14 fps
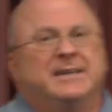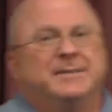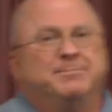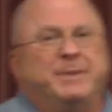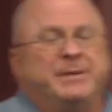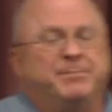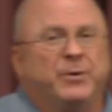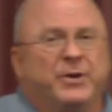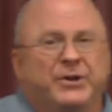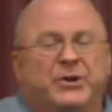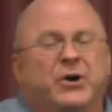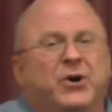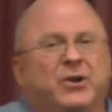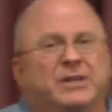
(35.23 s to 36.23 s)
People are
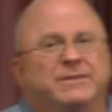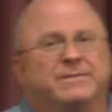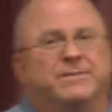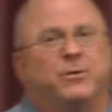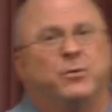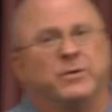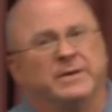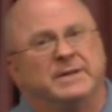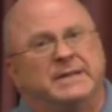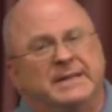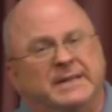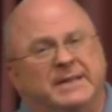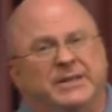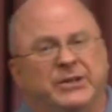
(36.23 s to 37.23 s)
calling for,
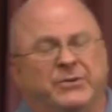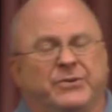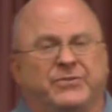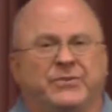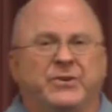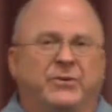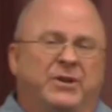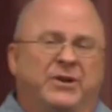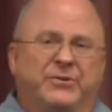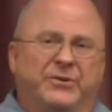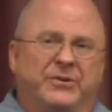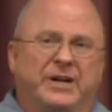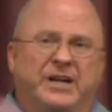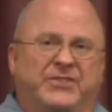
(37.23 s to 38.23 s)
you know, it's no
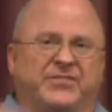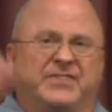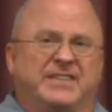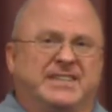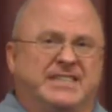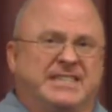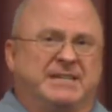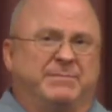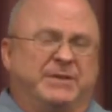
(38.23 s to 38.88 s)
longer us and them.